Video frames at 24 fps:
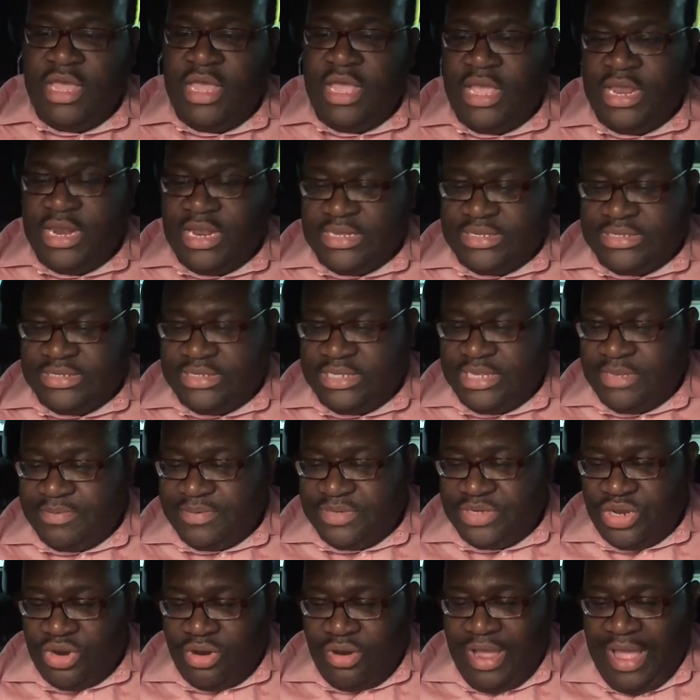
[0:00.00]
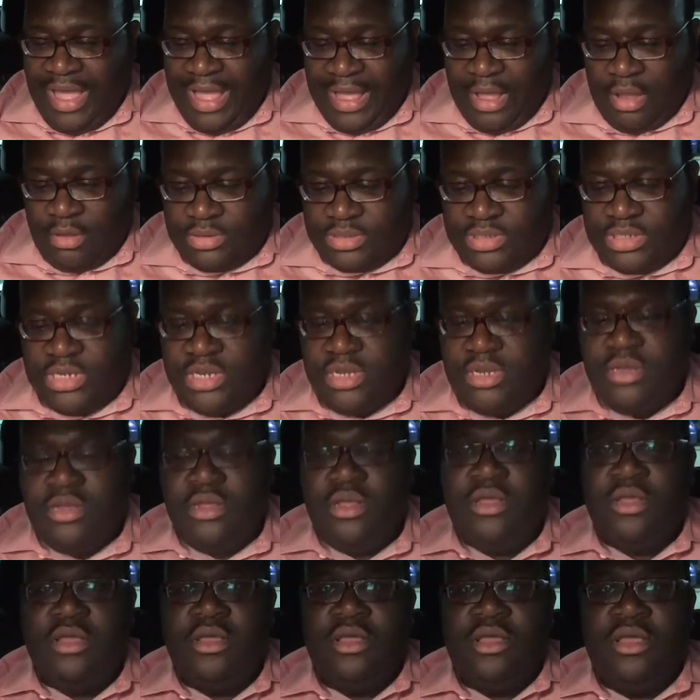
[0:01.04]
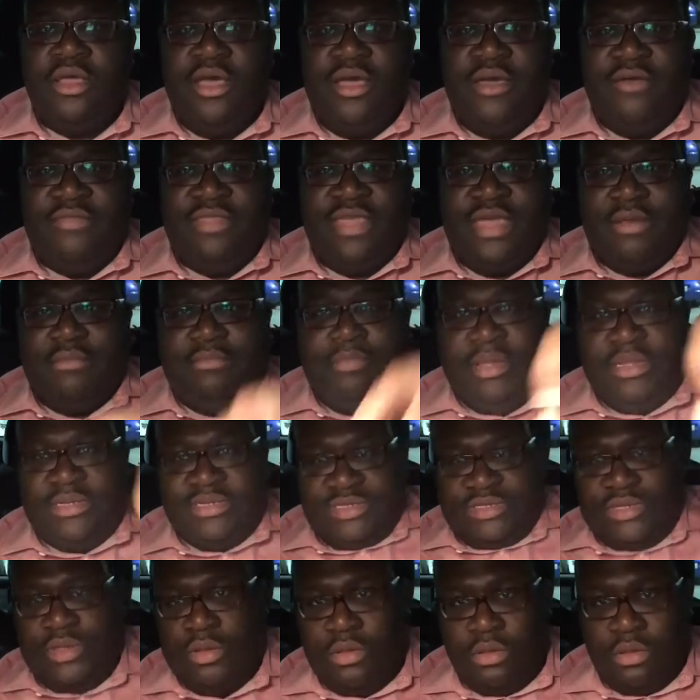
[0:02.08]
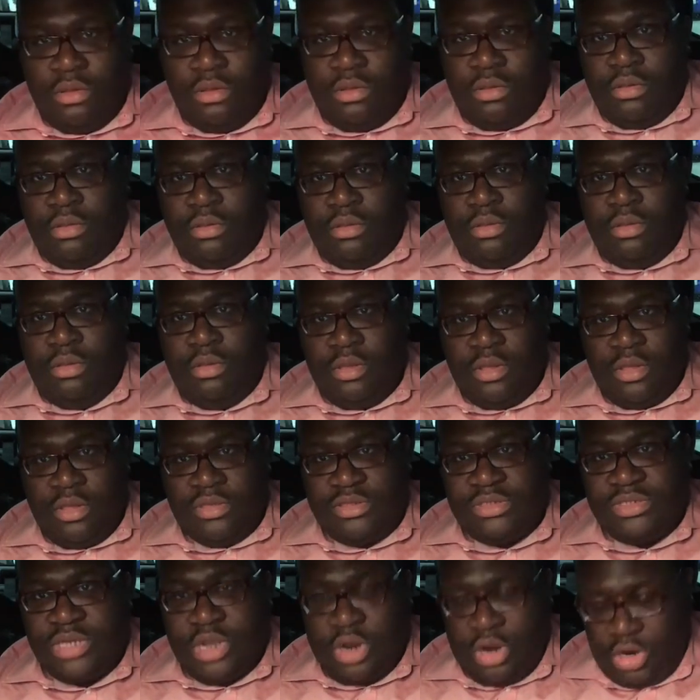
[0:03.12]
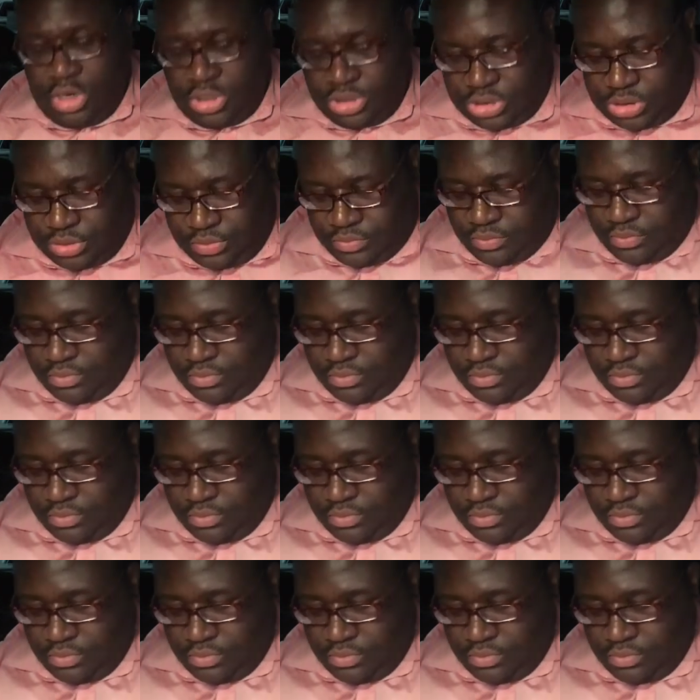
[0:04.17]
and it slips her out of that bustle skirt.